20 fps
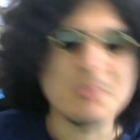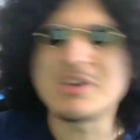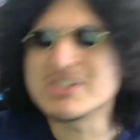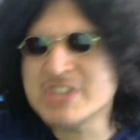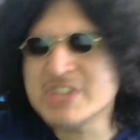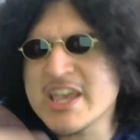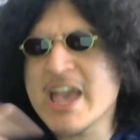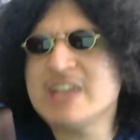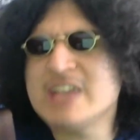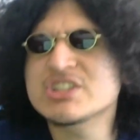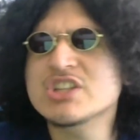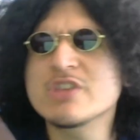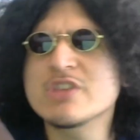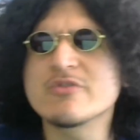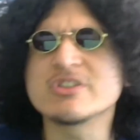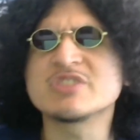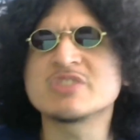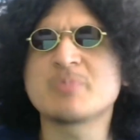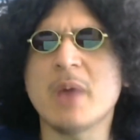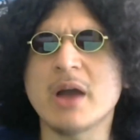Because they actually
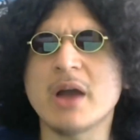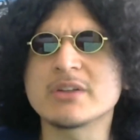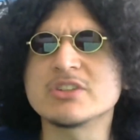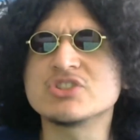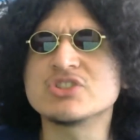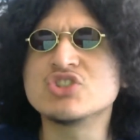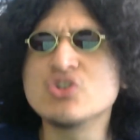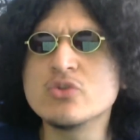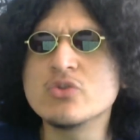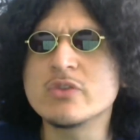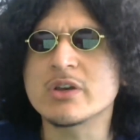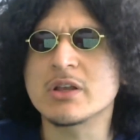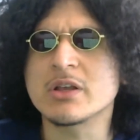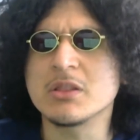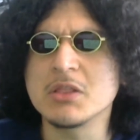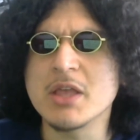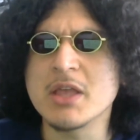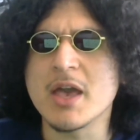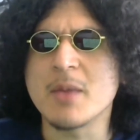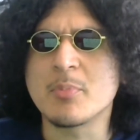responded to the
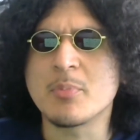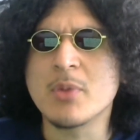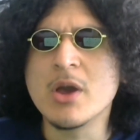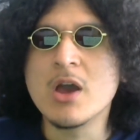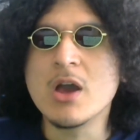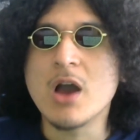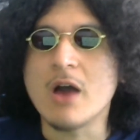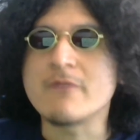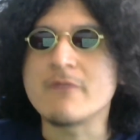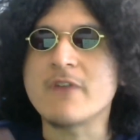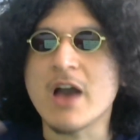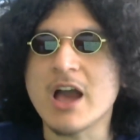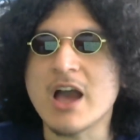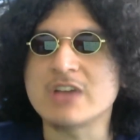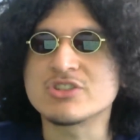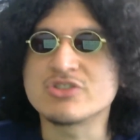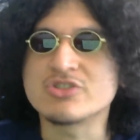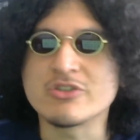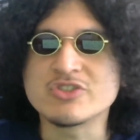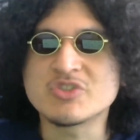clip of
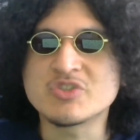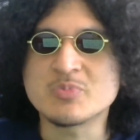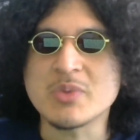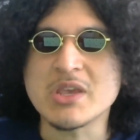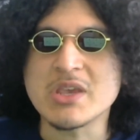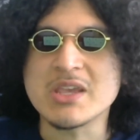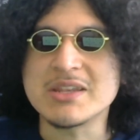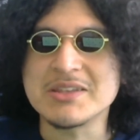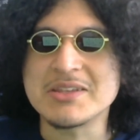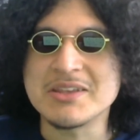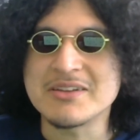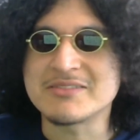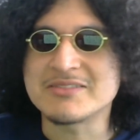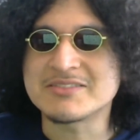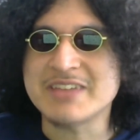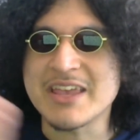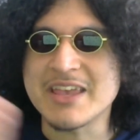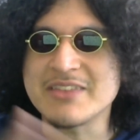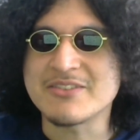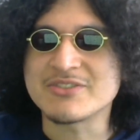IShowSpeed, you know,
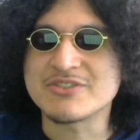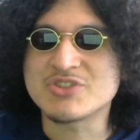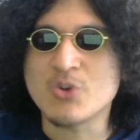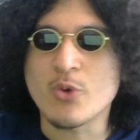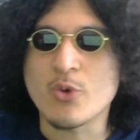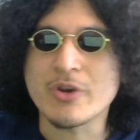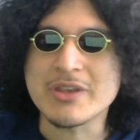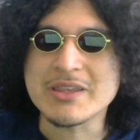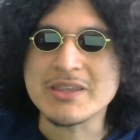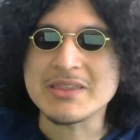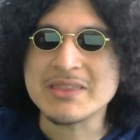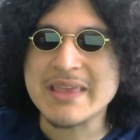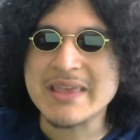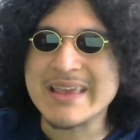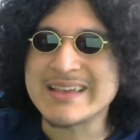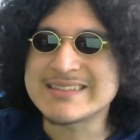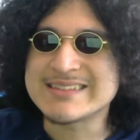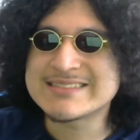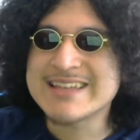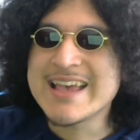saying those quirky
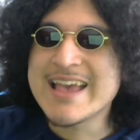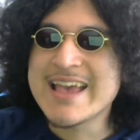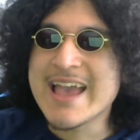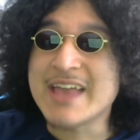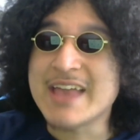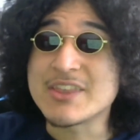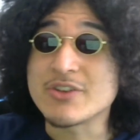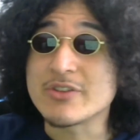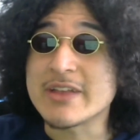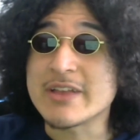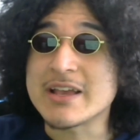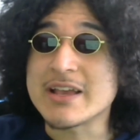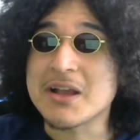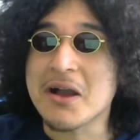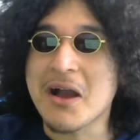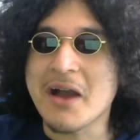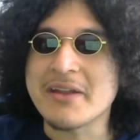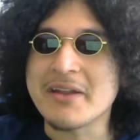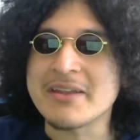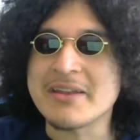things. And they're like,
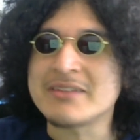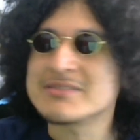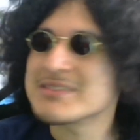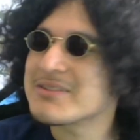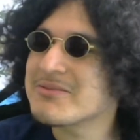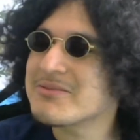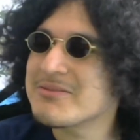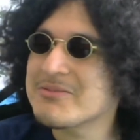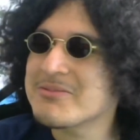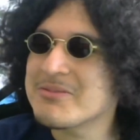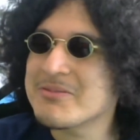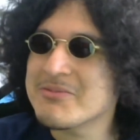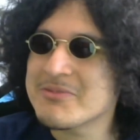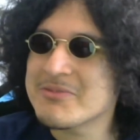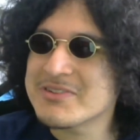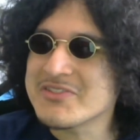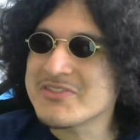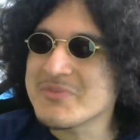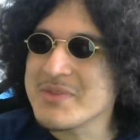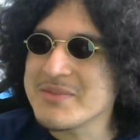on it. Like,
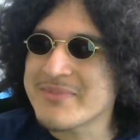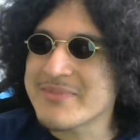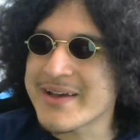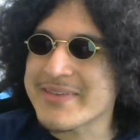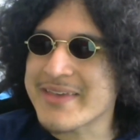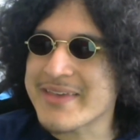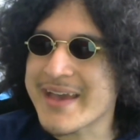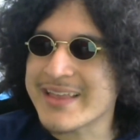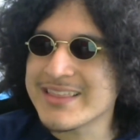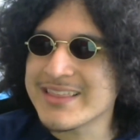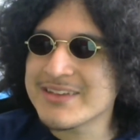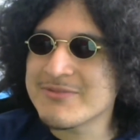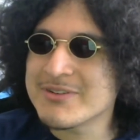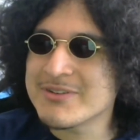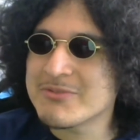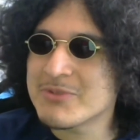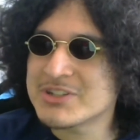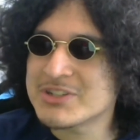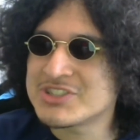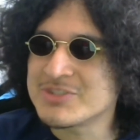what do you mean by that? Like,
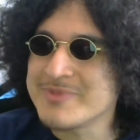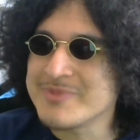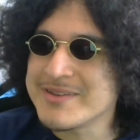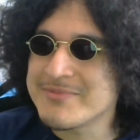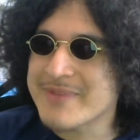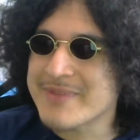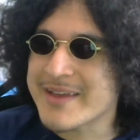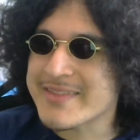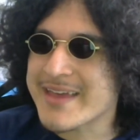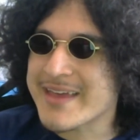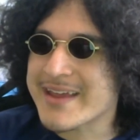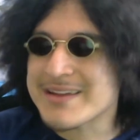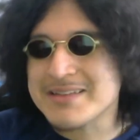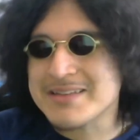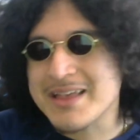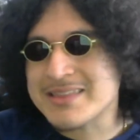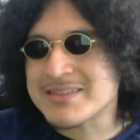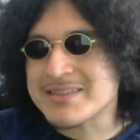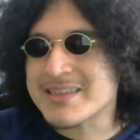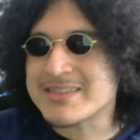what do you mean by that?
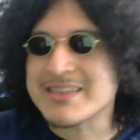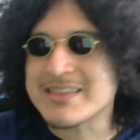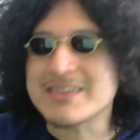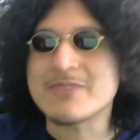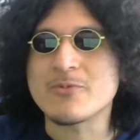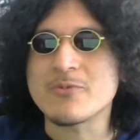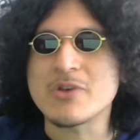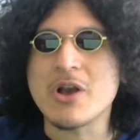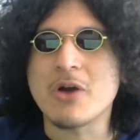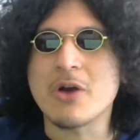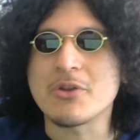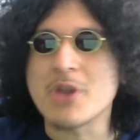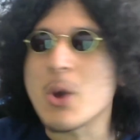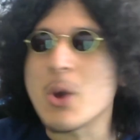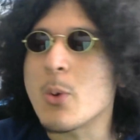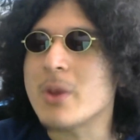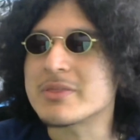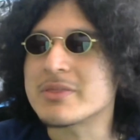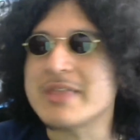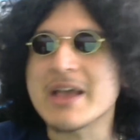I think we all know
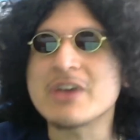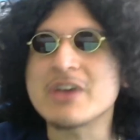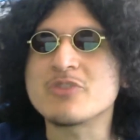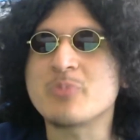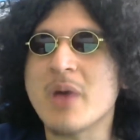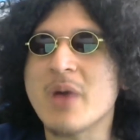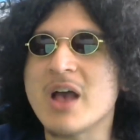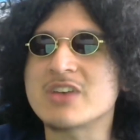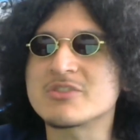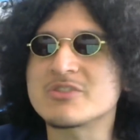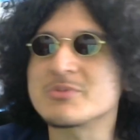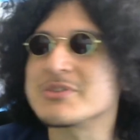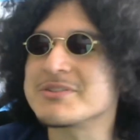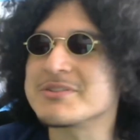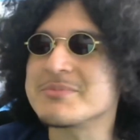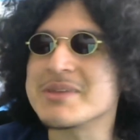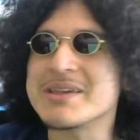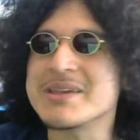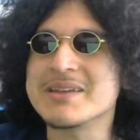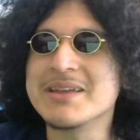what that could possibly
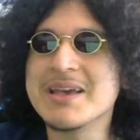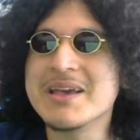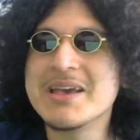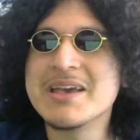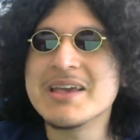mean.